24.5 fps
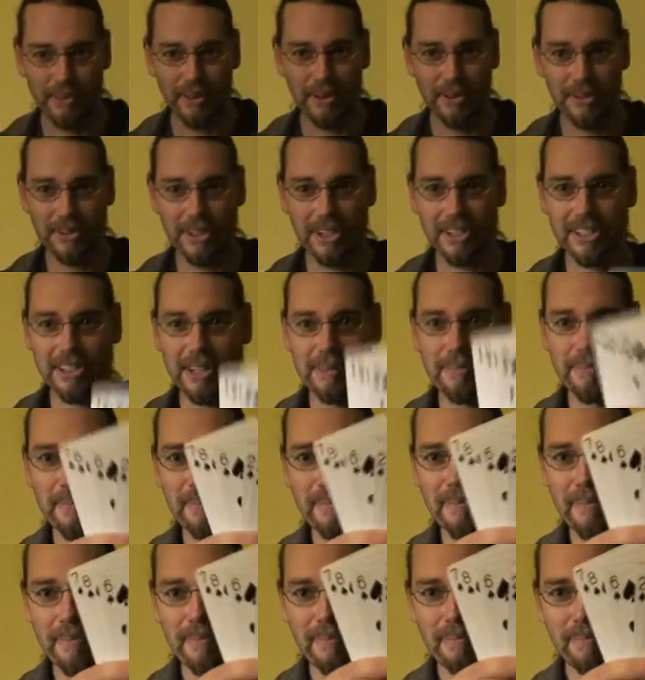using some
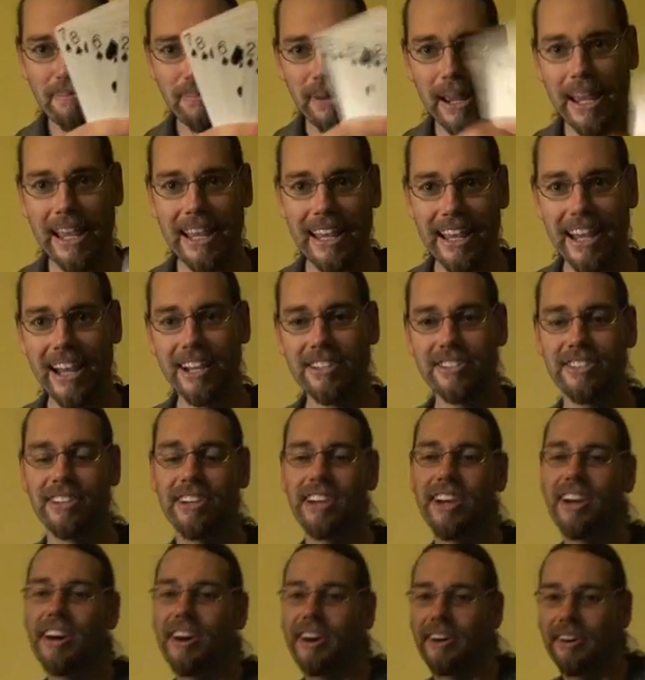playing cards
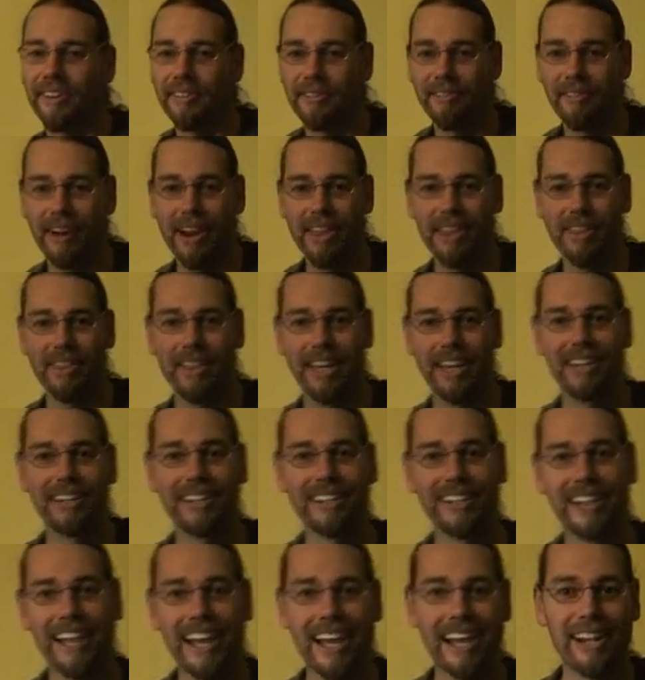rather than
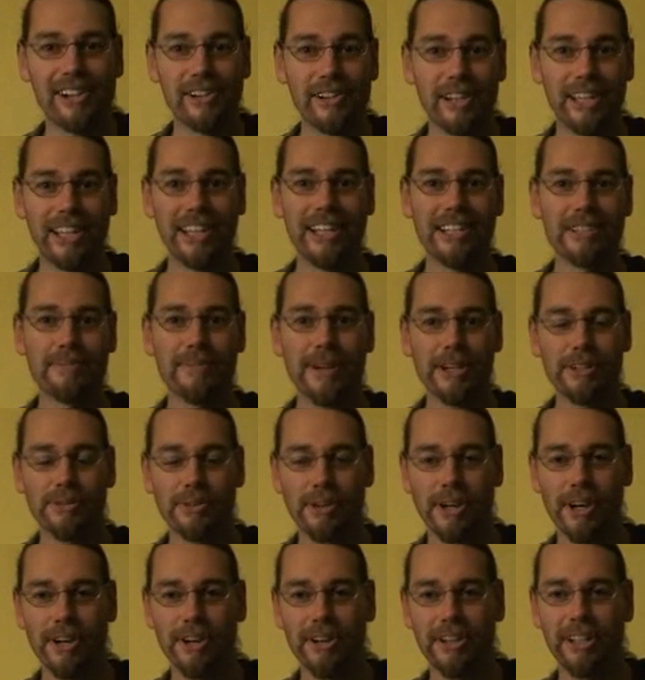looking at some actual
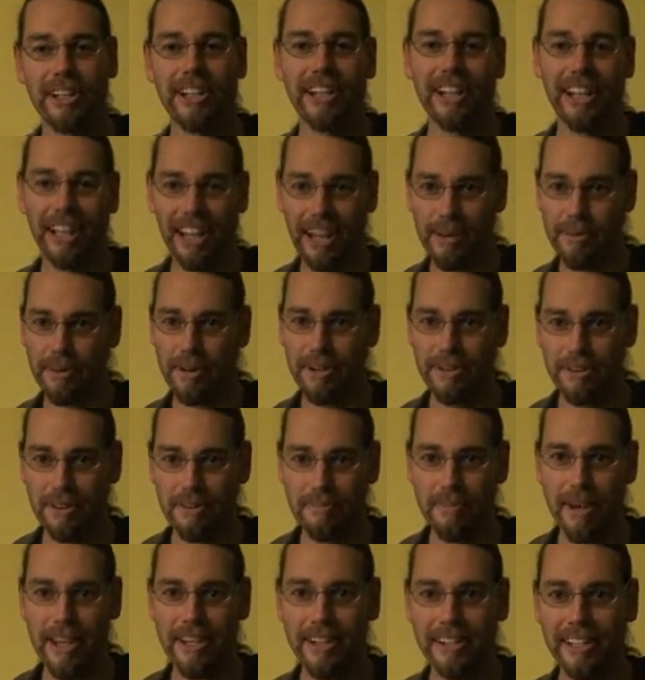code, and we're going to
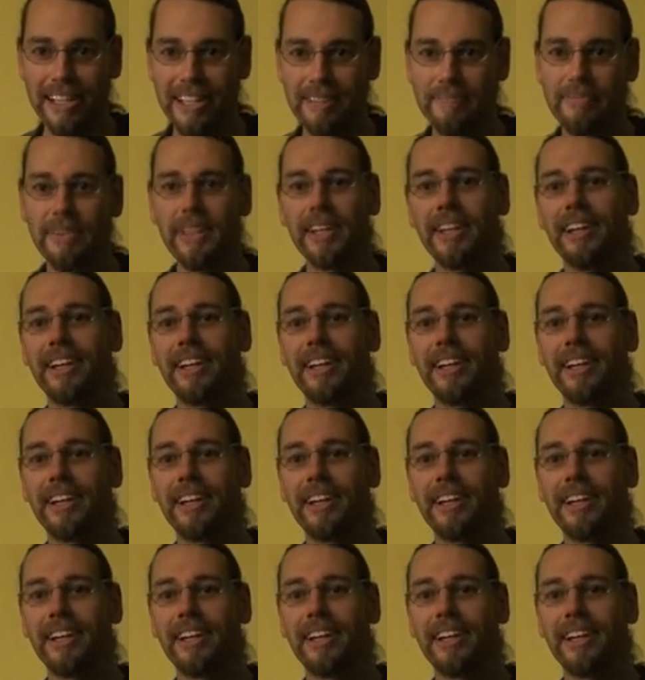do it manually.